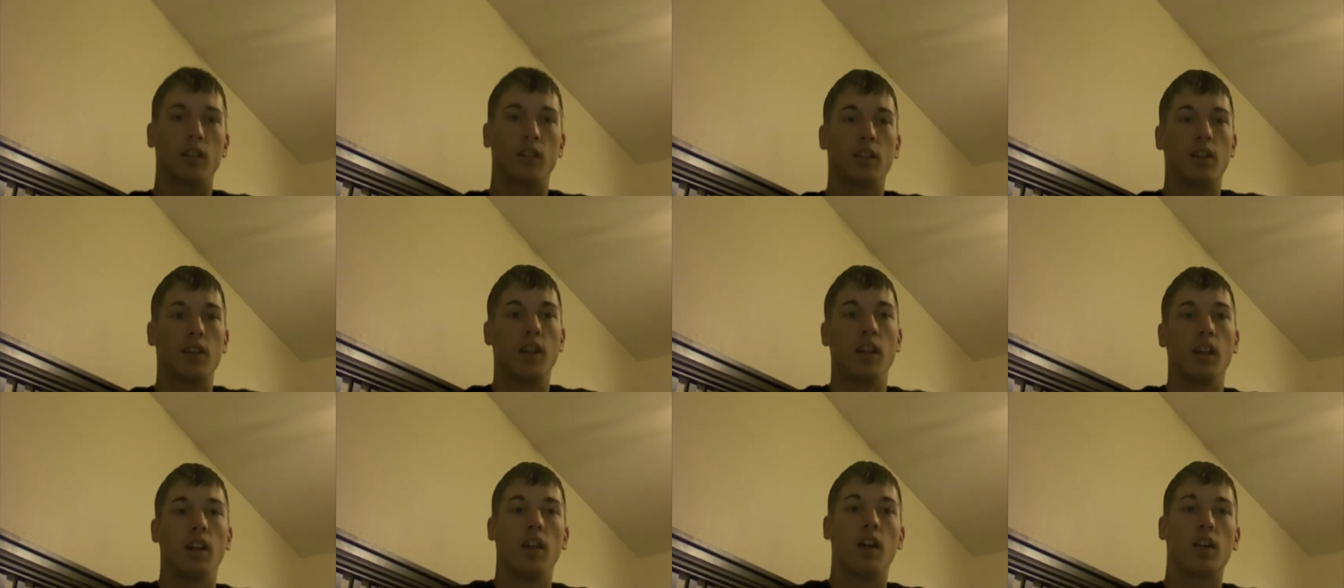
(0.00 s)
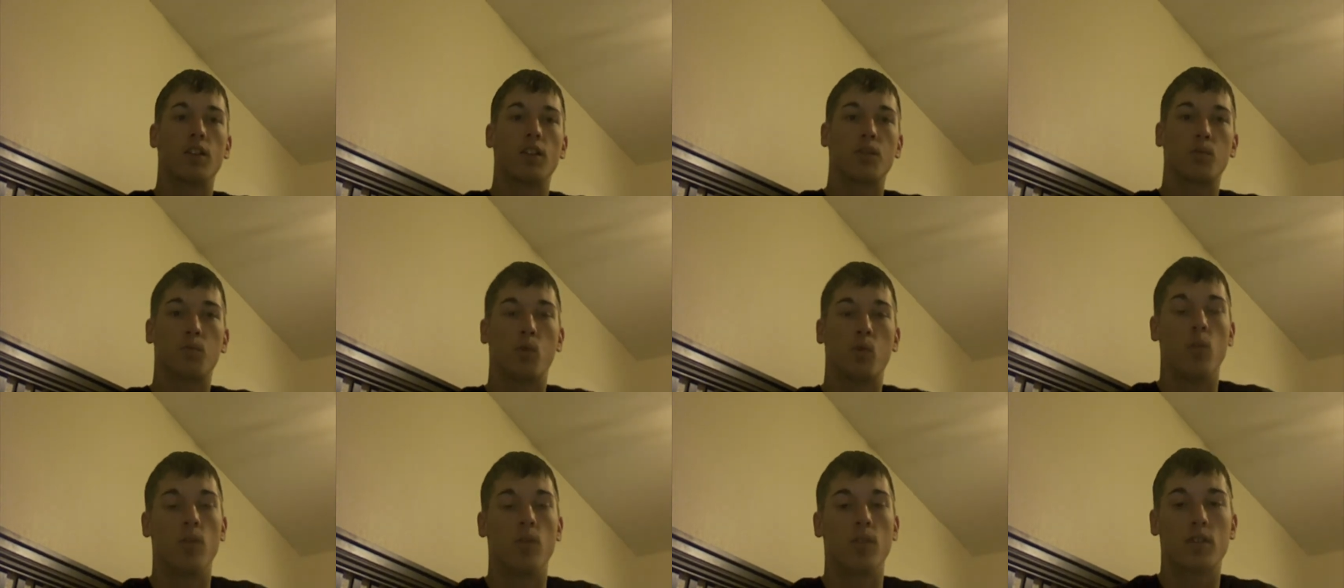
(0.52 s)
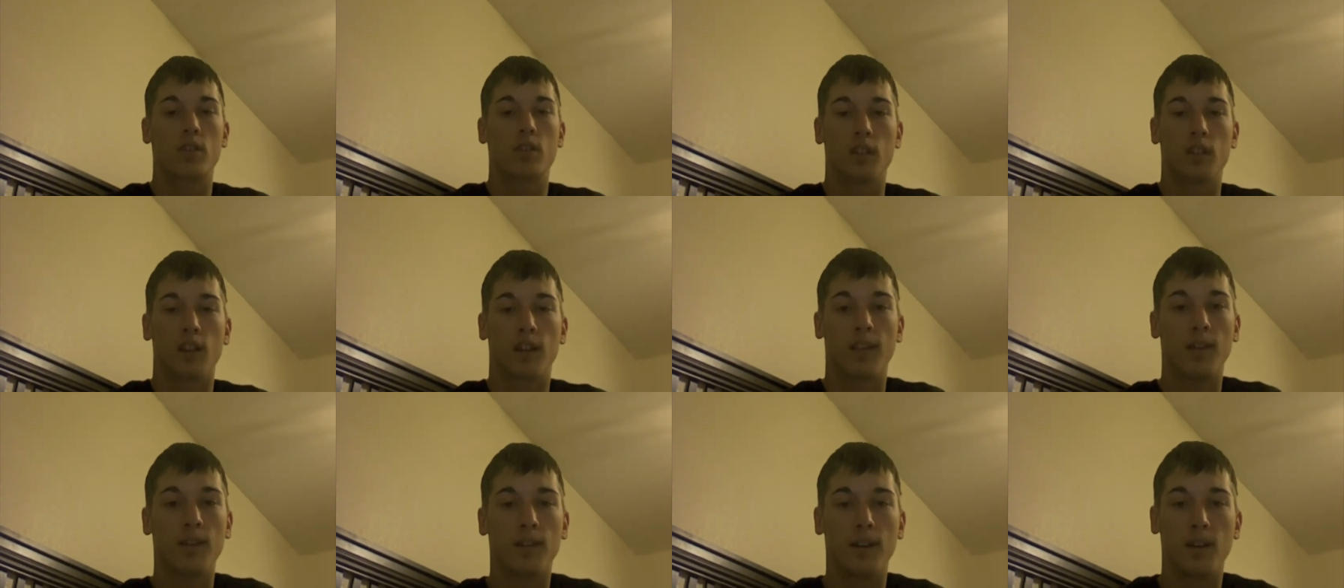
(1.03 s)
did a lot of sports,
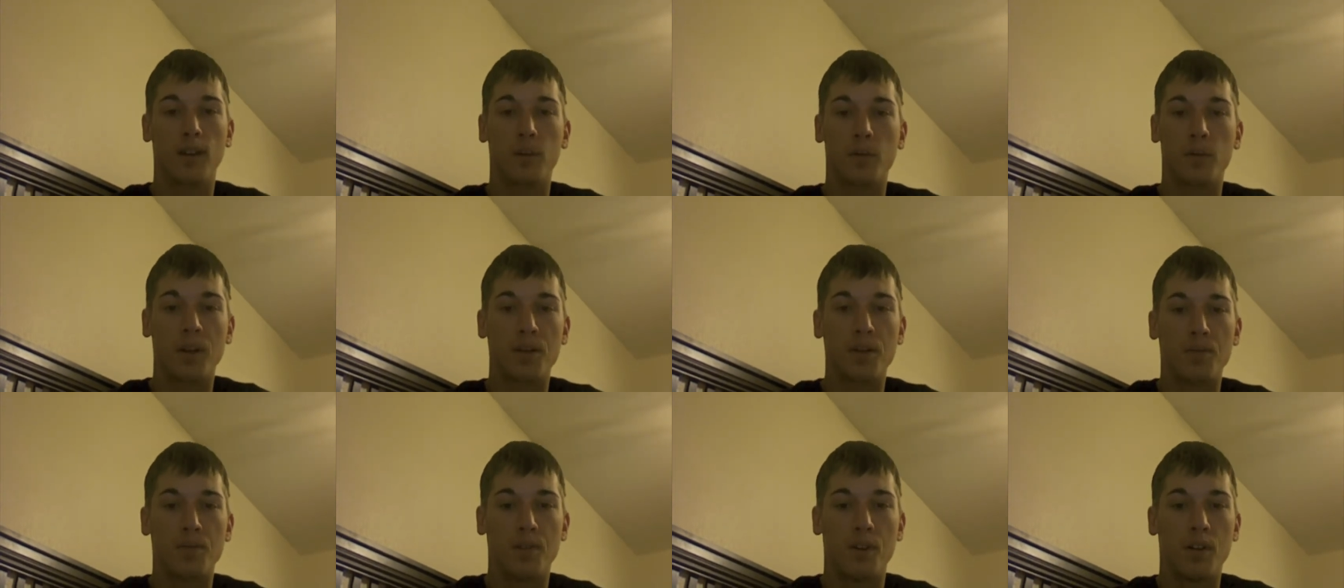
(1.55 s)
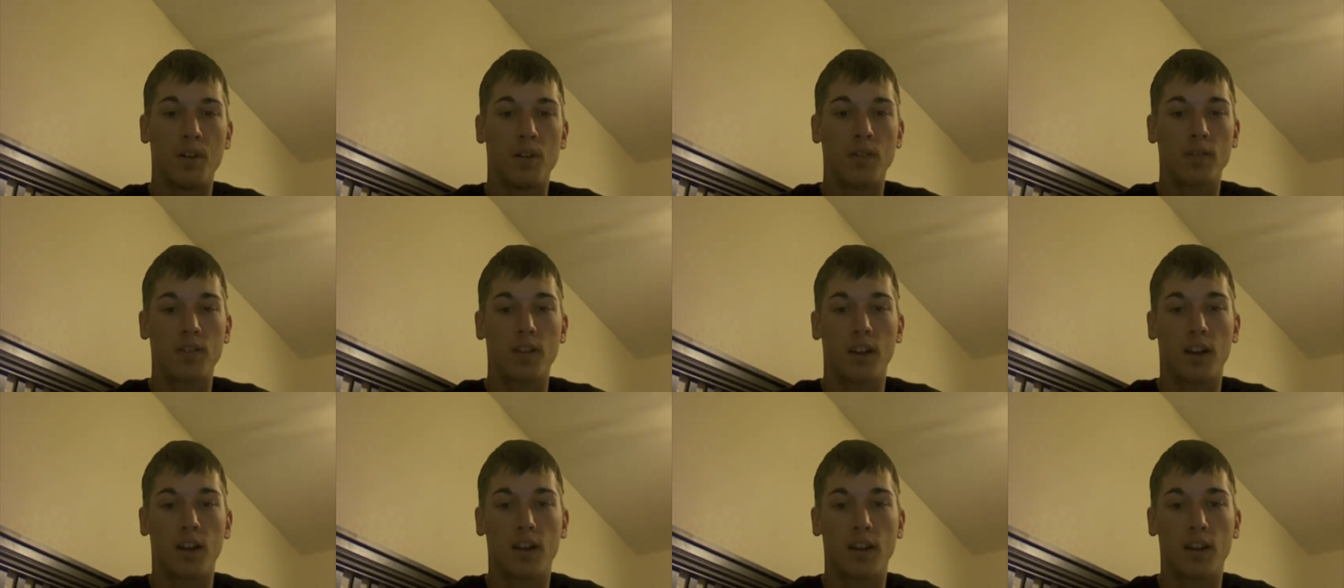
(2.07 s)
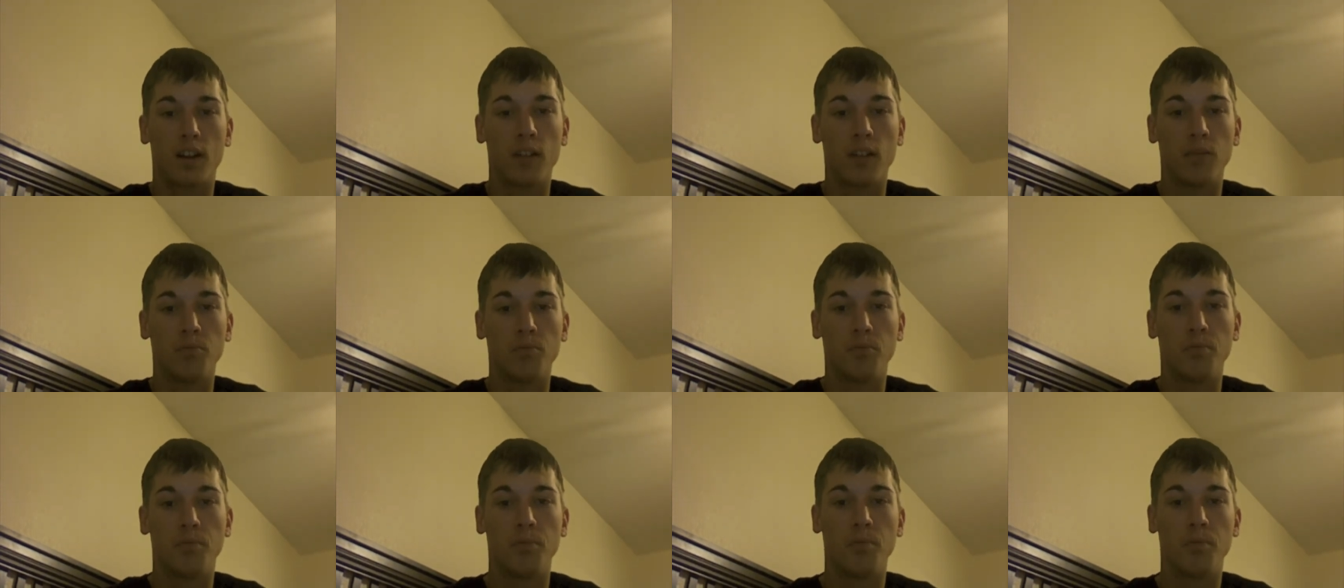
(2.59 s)
including baseball, soccer,
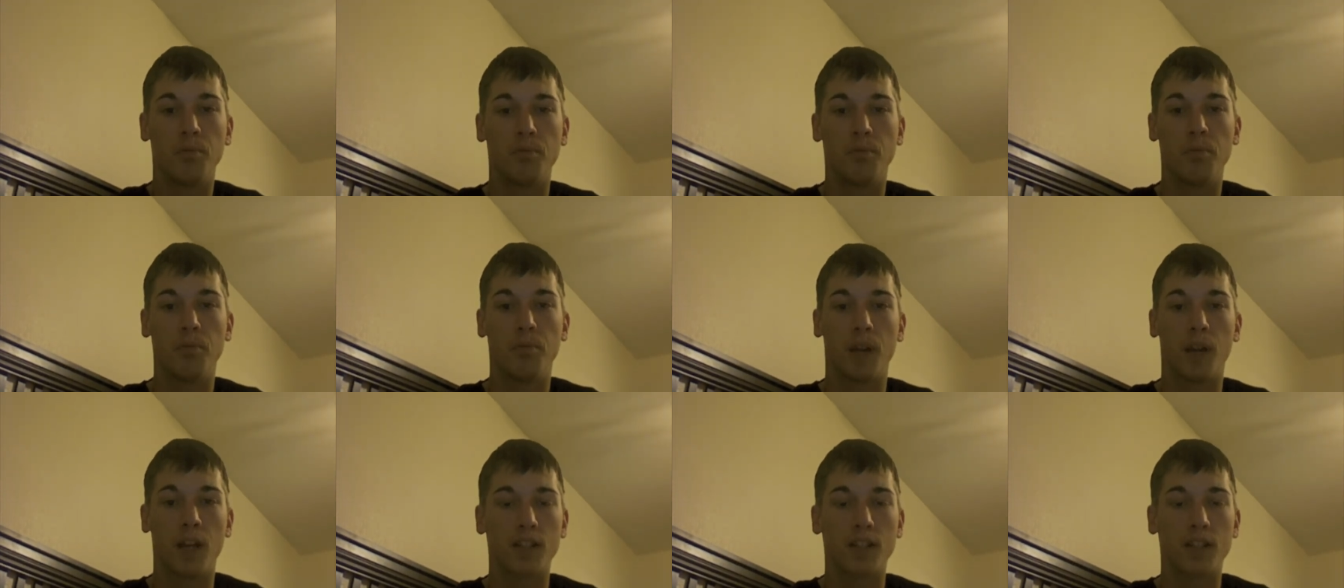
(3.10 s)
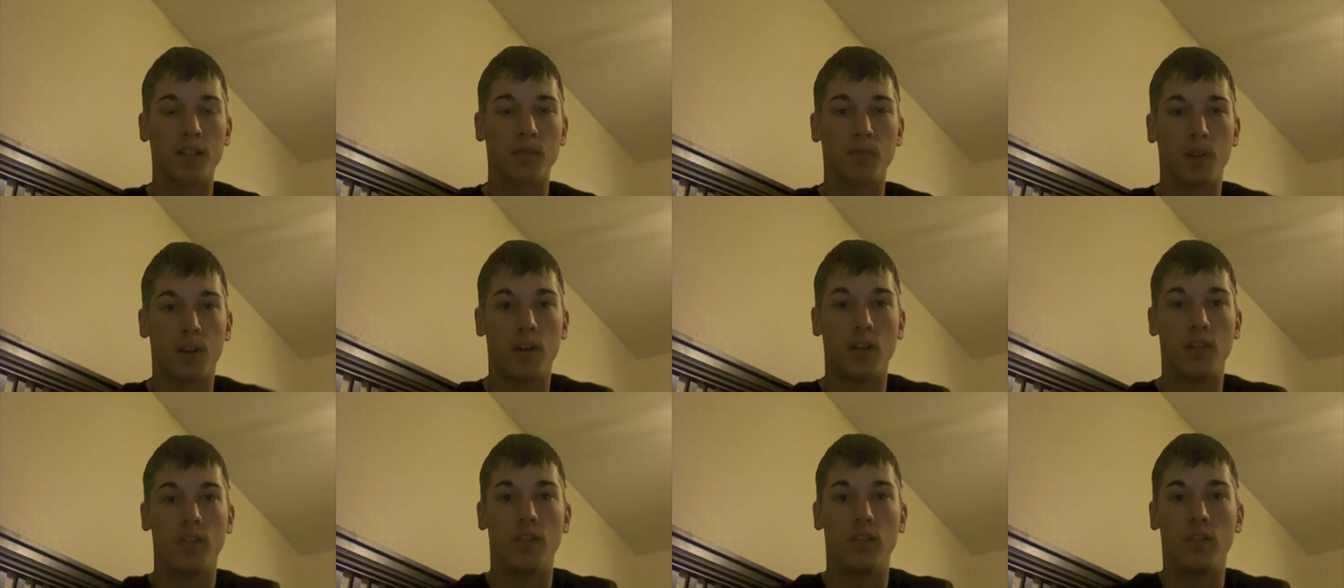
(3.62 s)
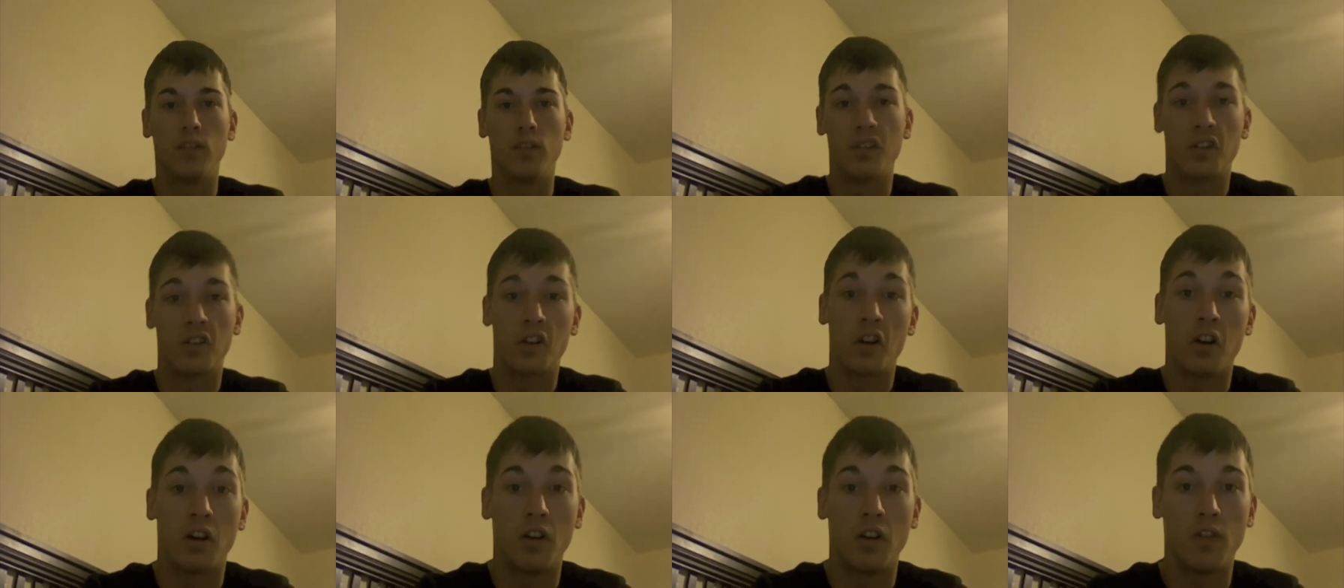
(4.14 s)
basketball,
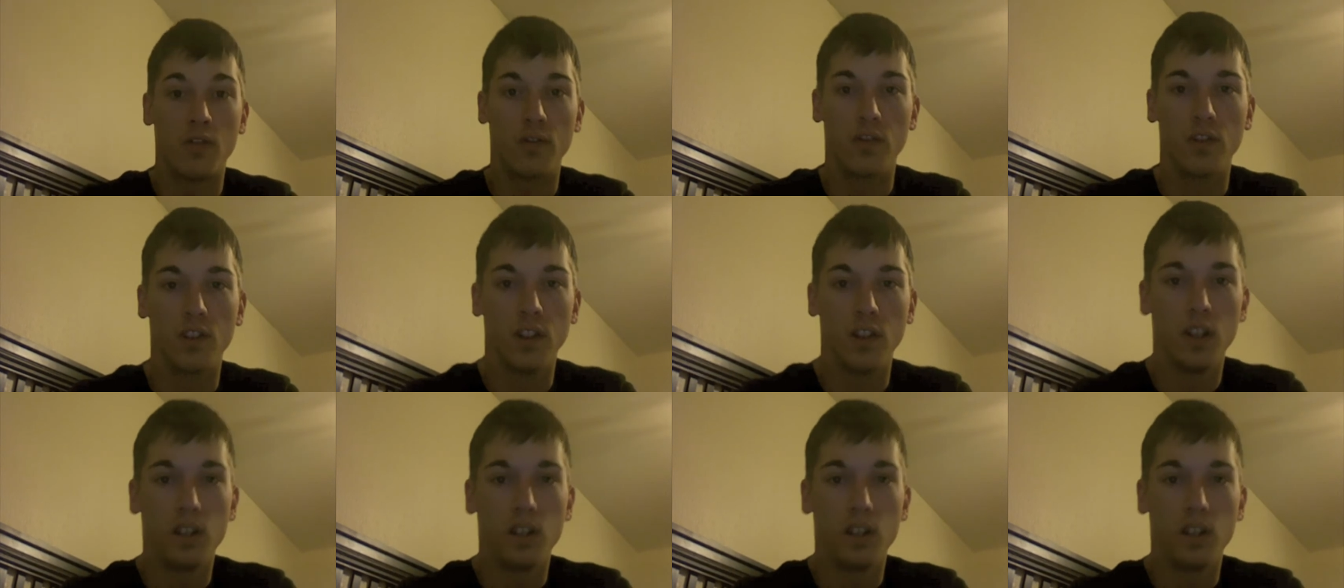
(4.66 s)
golf.